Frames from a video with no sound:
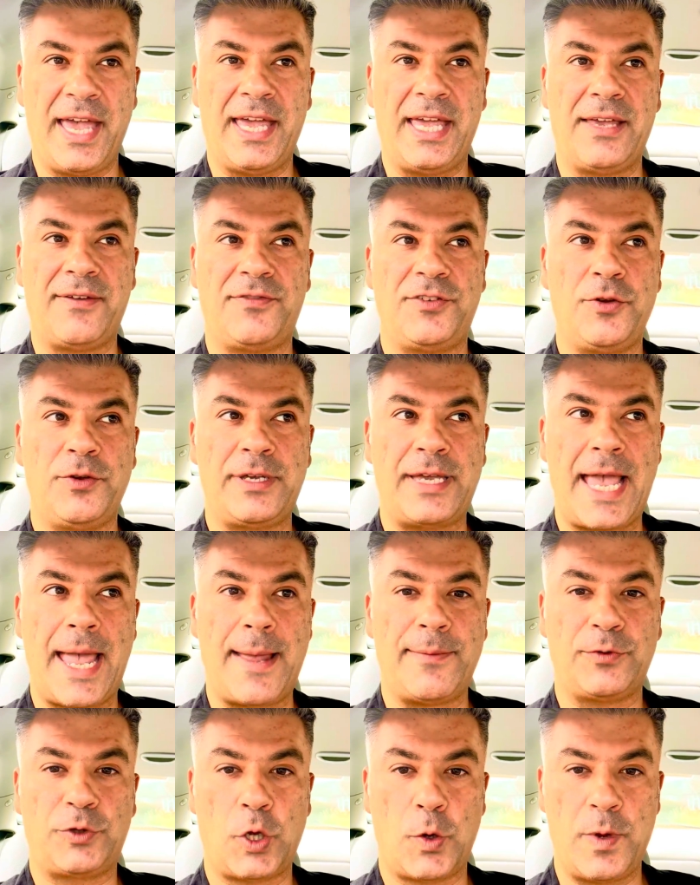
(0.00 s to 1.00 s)
If you
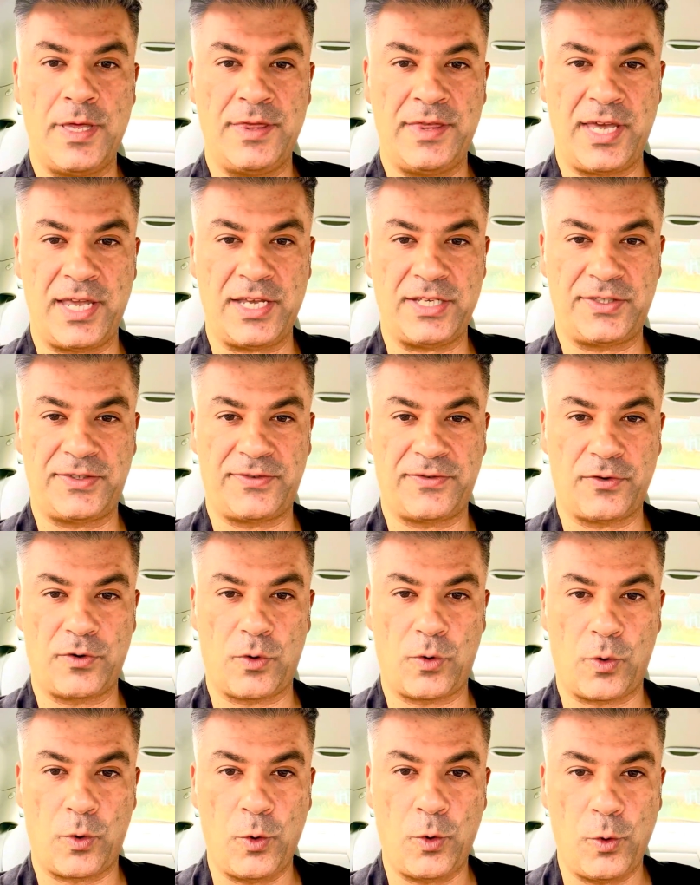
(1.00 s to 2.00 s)
kept doing this
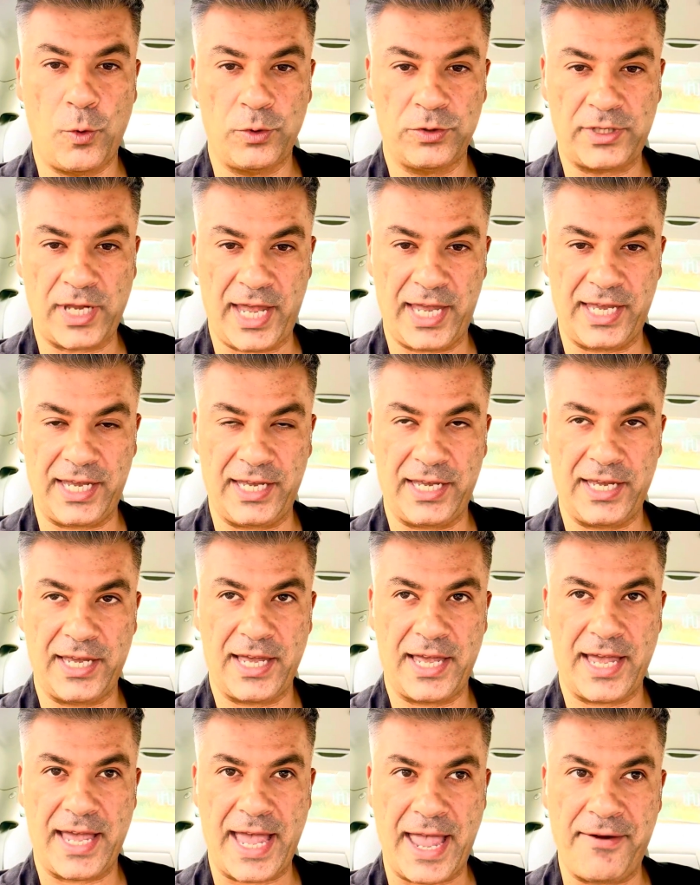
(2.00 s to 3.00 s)
all day,
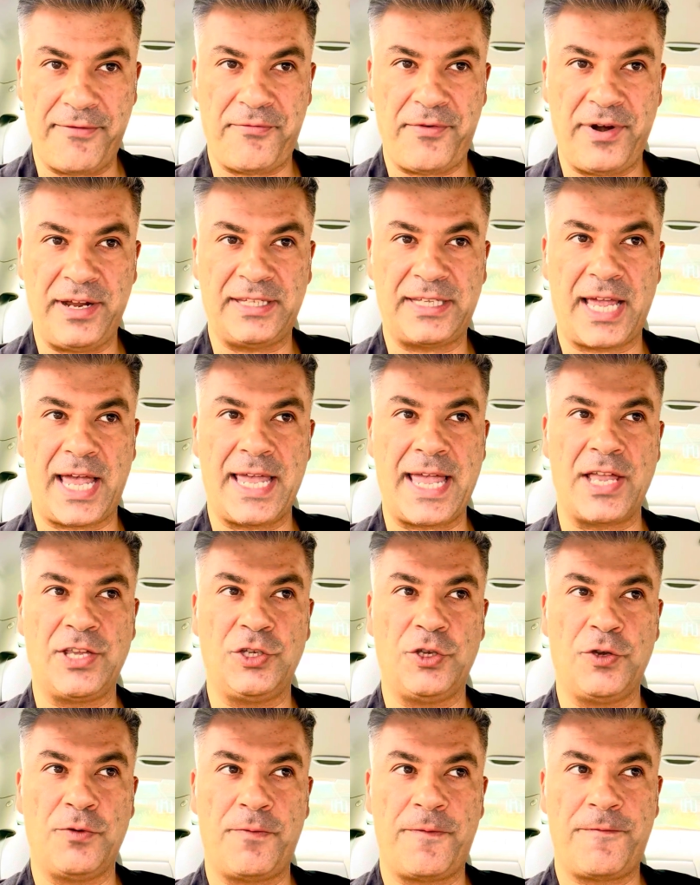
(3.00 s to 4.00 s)
every day, and
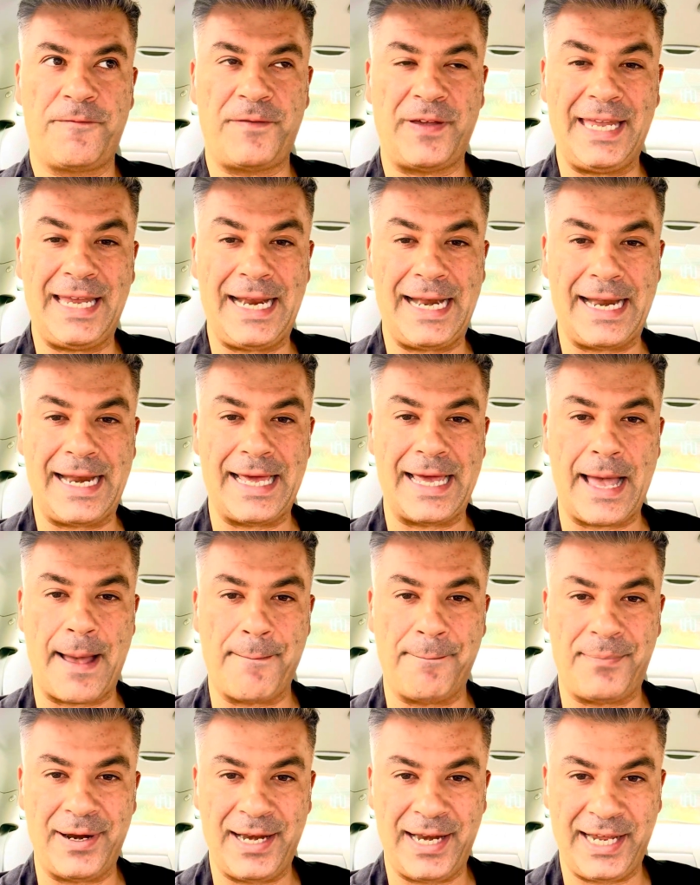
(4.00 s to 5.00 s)
you feel it
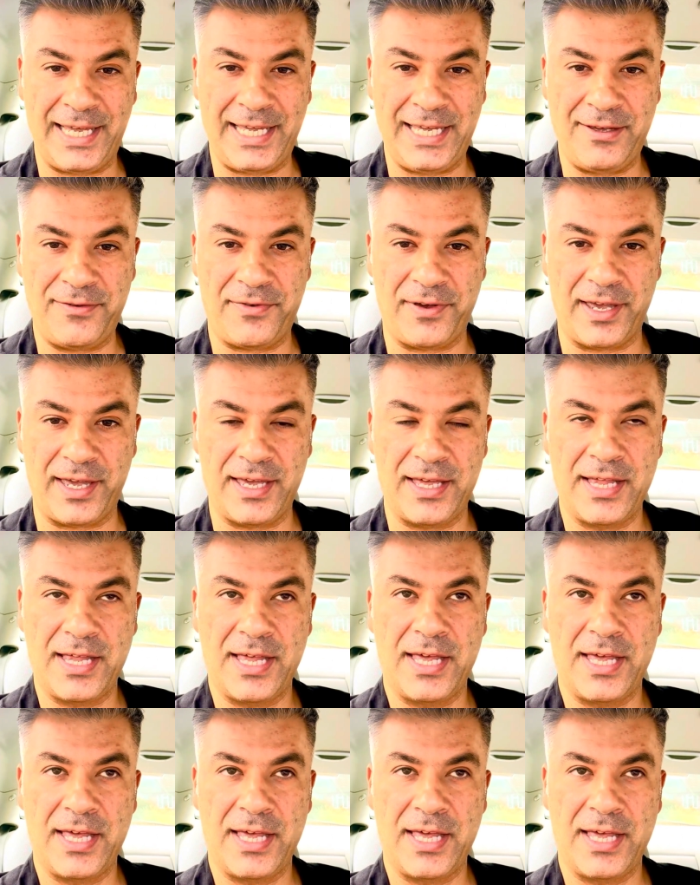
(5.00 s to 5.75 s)
and believe it,